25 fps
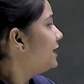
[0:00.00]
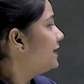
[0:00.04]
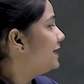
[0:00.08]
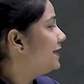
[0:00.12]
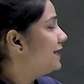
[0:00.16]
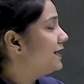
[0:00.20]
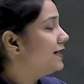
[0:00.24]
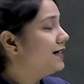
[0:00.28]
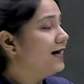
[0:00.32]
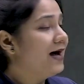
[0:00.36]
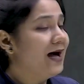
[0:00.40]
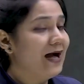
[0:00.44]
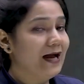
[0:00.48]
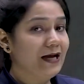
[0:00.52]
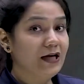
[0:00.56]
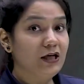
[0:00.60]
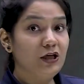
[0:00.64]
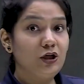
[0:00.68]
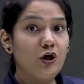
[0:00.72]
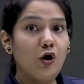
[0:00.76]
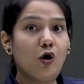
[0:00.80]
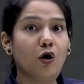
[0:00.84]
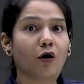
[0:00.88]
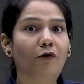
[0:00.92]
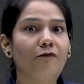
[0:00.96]
he
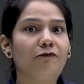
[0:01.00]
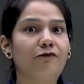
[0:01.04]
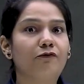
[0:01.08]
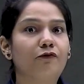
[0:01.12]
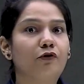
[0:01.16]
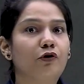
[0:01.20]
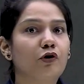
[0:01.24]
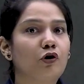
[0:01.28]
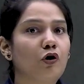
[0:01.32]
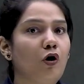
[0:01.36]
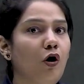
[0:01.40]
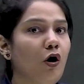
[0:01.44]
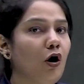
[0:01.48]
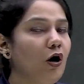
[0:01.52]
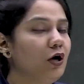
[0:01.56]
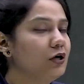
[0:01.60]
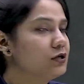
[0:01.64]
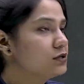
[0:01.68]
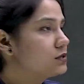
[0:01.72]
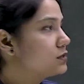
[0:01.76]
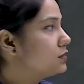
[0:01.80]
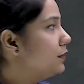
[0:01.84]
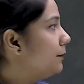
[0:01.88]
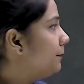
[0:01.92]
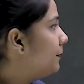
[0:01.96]
kind of
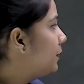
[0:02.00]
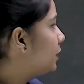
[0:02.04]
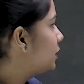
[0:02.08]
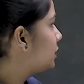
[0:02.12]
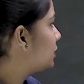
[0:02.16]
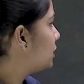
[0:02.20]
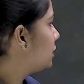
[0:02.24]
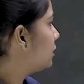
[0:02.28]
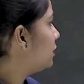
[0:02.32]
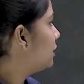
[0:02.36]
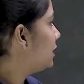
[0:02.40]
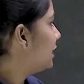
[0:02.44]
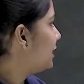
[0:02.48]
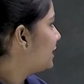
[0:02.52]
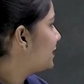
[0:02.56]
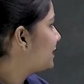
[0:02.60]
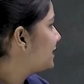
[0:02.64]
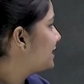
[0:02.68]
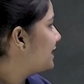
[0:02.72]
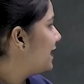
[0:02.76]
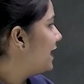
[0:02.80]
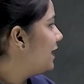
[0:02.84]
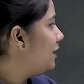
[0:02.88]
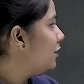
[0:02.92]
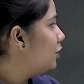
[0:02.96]
crossed the particular
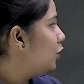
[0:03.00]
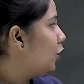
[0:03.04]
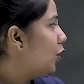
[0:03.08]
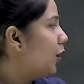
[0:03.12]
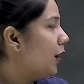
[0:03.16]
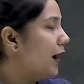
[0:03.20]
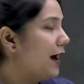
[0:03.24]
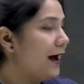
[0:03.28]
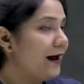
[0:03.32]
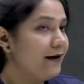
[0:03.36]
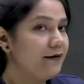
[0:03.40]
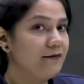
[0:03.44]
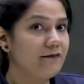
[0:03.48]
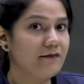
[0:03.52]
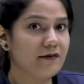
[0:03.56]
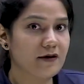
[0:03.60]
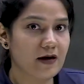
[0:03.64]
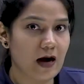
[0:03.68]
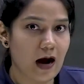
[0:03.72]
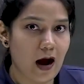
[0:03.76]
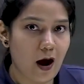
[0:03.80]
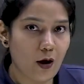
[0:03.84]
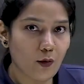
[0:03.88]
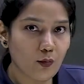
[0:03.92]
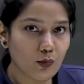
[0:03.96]
yellow and
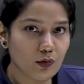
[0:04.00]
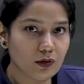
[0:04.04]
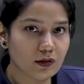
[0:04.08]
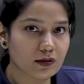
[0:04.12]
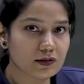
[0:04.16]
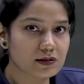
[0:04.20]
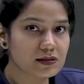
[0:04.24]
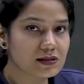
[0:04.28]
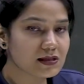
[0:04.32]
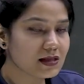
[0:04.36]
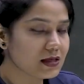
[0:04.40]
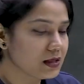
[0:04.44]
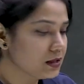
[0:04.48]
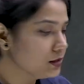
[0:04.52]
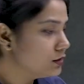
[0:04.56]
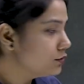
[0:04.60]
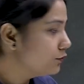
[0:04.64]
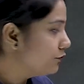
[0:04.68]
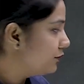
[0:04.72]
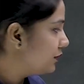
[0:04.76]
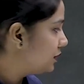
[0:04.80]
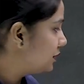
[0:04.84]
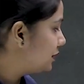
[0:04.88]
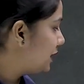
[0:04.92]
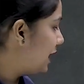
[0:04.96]
round seed
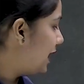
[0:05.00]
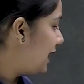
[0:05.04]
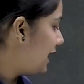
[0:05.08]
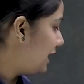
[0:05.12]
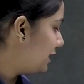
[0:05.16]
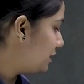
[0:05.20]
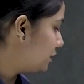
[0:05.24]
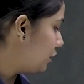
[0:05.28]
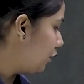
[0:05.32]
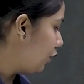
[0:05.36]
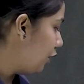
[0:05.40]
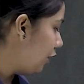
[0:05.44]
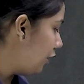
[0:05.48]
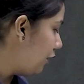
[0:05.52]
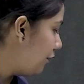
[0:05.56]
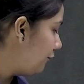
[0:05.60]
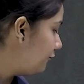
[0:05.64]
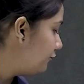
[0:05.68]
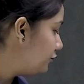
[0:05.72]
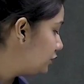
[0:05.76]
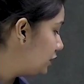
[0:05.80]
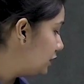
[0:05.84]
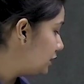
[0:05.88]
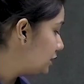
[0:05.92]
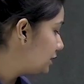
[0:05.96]
with that
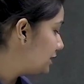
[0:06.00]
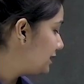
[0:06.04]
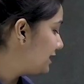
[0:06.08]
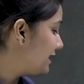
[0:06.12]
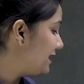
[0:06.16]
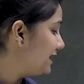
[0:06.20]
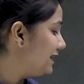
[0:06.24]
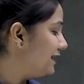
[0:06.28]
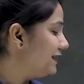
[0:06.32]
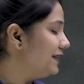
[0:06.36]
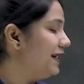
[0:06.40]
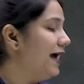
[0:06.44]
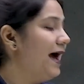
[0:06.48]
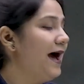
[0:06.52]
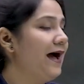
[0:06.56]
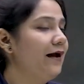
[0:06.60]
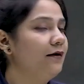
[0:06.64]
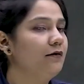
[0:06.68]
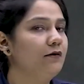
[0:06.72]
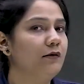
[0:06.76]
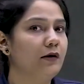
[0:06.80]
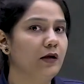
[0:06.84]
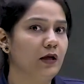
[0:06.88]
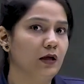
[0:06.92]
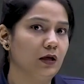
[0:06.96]
of the green
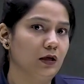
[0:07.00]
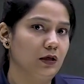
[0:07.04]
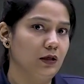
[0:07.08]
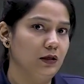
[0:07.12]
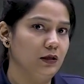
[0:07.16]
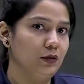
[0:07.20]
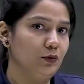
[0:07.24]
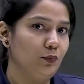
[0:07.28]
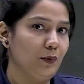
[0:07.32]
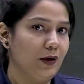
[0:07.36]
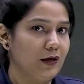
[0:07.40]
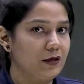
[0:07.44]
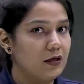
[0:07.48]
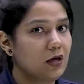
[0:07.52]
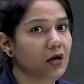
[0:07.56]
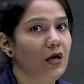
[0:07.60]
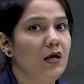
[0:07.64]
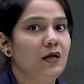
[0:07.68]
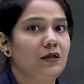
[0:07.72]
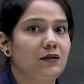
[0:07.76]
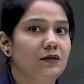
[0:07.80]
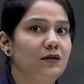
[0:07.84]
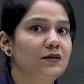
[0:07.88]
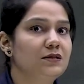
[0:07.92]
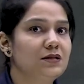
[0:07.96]
and wrinkled one
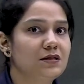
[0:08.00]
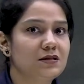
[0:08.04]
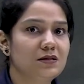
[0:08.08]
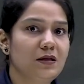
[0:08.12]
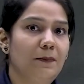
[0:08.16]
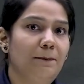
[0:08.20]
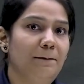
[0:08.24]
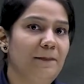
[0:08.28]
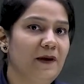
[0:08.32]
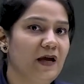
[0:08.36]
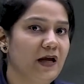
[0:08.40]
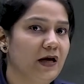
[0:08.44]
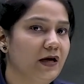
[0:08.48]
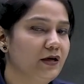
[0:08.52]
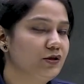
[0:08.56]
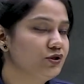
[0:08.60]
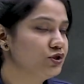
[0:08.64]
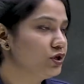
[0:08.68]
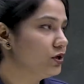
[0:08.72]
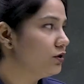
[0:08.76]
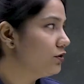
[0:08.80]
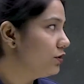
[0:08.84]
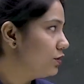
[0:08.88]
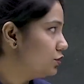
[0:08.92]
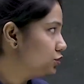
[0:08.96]
this is the parent
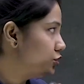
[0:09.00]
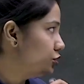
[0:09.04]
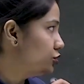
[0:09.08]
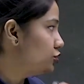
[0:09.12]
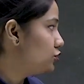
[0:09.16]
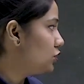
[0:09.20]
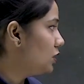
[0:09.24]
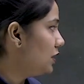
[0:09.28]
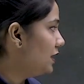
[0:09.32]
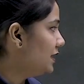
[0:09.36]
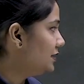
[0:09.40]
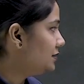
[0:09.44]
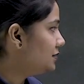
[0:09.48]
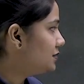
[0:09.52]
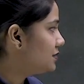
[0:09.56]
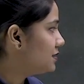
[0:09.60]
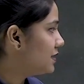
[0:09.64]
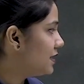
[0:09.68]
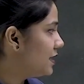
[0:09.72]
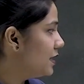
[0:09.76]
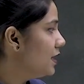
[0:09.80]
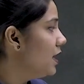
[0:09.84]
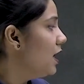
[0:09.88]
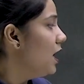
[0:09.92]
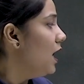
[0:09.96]
generation so let's
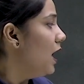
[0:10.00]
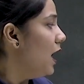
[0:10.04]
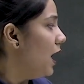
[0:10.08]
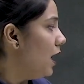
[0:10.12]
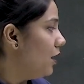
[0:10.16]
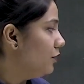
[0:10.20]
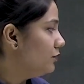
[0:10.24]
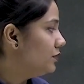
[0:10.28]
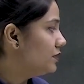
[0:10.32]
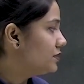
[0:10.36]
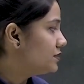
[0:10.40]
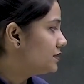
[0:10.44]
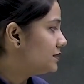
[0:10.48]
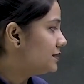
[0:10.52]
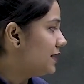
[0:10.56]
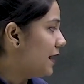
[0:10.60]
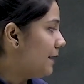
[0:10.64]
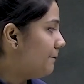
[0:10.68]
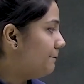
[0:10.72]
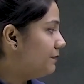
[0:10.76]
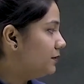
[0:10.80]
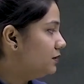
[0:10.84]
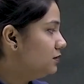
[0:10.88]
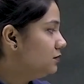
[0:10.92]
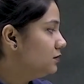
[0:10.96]
see how does it
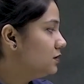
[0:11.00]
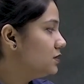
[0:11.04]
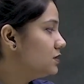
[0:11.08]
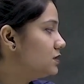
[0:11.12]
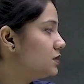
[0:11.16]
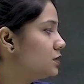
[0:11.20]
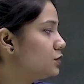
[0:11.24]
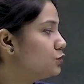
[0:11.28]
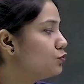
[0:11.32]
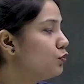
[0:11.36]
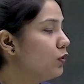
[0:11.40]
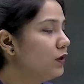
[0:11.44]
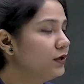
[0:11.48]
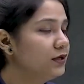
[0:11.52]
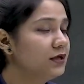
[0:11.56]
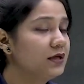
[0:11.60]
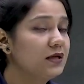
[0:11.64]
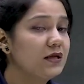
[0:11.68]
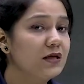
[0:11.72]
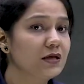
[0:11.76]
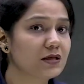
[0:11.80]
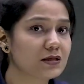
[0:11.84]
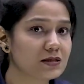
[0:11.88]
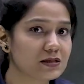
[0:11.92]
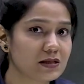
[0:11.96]
happen this is what
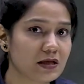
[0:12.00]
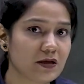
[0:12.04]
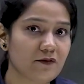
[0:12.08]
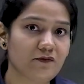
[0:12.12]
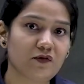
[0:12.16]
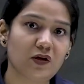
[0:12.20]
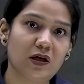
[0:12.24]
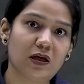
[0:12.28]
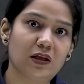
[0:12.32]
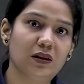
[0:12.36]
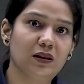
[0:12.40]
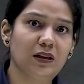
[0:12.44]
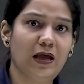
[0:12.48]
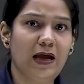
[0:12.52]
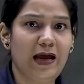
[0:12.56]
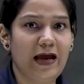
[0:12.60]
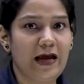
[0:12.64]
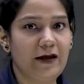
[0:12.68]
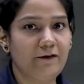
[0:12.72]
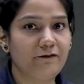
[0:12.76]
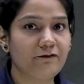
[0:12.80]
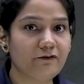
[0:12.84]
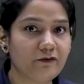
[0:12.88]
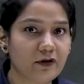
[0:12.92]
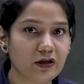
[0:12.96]
he received in the
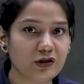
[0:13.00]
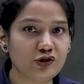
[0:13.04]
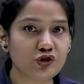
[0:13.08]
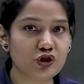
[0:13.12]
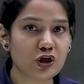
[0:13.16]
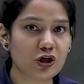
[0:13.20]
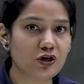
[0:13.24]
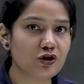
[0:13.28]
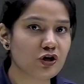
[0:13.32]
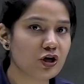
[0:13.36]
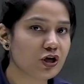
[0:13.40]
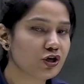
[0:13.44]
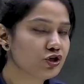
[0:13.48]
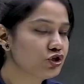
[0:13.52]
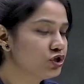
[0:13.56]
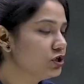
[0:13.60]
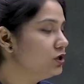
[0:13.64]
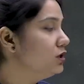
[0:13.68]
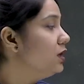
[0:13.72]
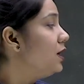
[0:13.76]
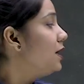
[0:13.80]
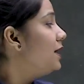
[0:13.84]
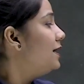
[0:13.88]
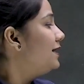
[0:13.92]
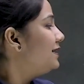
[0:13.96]
f1 generation
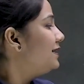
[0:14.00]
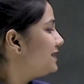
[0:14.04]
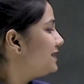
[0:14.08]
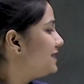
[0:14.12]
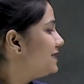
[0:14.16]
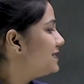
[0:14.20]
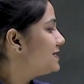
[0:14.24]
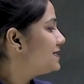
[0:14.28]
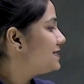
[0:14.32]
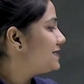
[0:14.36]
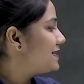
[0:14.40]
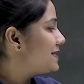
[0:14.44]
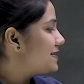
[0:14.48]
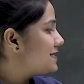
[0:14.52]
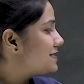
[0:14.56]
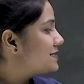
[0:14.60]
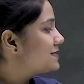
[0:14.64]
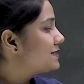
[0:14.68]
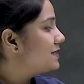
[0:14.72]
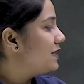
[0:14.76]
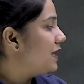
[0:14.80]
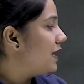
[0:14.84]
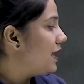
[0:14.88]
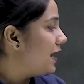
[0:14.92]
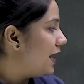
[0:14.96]
this is
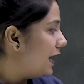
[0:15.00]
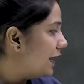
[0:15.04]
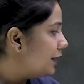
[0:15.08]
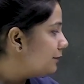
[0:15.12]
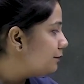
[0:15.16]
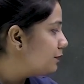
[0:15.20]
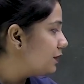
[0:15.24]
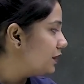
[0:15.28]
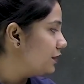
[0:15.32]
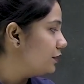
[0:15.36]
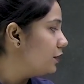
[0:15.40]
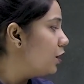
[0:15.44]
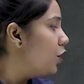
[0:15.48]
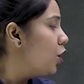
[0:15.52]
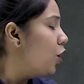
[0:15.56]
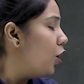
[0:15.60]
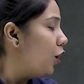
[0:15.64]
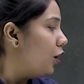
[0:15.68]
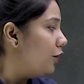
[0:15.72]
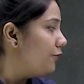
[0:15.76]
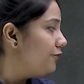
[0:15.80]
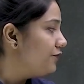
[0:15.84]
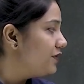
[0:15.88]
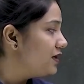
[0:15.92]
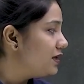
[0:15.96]
the hybrid
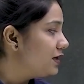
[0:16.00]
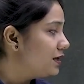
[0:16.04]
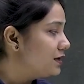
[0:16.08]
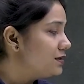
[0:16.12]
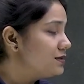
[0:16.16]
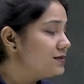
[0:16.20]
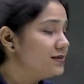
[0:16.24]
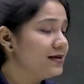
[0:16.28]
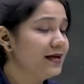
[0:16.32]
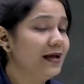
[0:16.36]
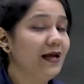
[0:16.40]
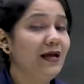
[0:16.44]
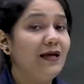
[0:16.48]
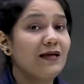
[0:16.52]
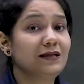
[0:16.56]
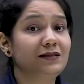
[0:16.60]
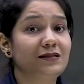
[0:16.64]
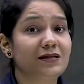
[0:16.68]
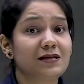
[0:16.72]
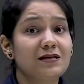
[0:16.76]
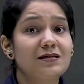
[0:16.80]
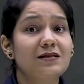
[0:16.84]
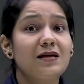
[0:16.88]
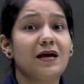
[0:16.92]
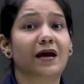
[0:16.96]
or we can say
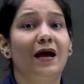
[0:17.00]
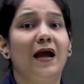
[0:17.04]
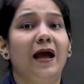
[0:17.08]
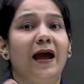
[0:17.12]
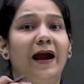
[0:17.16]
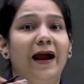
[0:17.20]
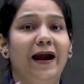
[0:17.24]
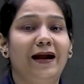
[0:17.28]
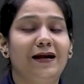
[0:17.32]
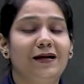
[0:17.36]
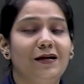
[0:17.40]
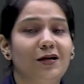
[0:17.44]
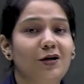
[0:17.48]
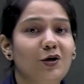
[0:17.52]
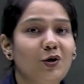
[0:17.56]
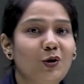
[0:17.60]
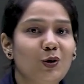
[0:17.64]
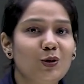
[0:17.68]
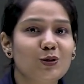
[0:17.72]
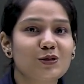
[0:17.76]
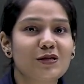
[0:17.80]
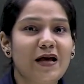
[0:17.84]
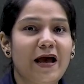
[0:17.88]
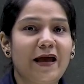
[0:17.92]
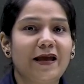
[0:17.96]
it is
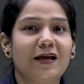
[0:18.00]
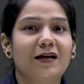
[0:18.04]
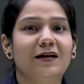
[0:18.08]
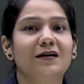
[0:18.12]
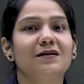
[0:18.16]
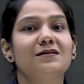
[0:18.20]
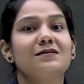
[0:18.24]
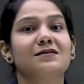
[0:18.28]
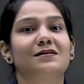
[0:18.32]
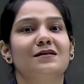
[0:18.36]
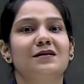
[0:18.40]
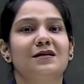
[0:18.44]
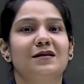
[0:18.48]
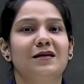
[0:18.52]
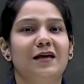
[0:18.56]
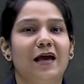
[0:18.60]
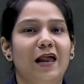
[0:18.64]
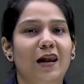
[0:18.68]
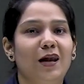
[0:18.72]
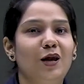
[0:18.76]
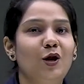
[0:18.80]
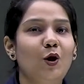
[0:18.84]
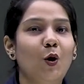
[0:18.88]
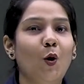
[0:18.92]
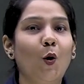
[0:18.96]
heterozygous
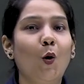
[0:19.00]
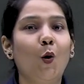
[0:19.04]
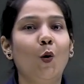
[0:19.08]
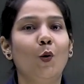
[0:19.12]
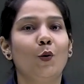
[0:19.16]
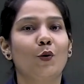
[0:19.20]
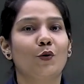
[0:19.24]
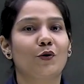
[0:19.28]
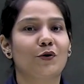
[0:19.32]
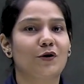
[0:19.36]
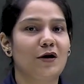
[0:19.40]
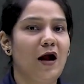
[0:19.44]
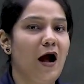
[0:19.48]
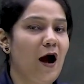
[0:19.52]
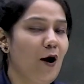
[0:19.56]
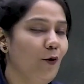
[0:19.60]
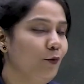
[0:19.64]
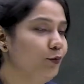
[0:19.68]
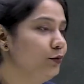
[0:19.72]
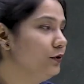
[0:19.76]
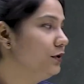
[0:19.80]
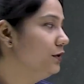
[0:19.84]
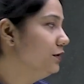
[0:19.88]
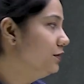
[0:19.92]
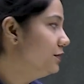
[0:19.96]
yellow
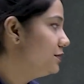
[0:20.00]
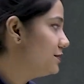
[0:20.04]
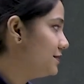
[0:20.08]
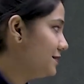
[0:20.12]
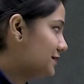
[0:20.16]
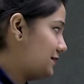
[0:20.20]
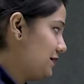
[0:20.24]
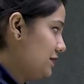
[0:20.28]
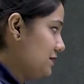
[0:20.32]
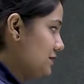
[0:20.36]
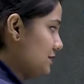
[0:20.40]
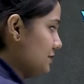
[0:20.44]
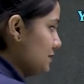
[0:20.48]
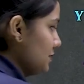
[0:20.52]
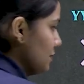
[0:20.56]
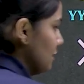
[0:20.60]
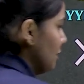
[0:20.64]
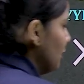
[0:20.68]
round seed.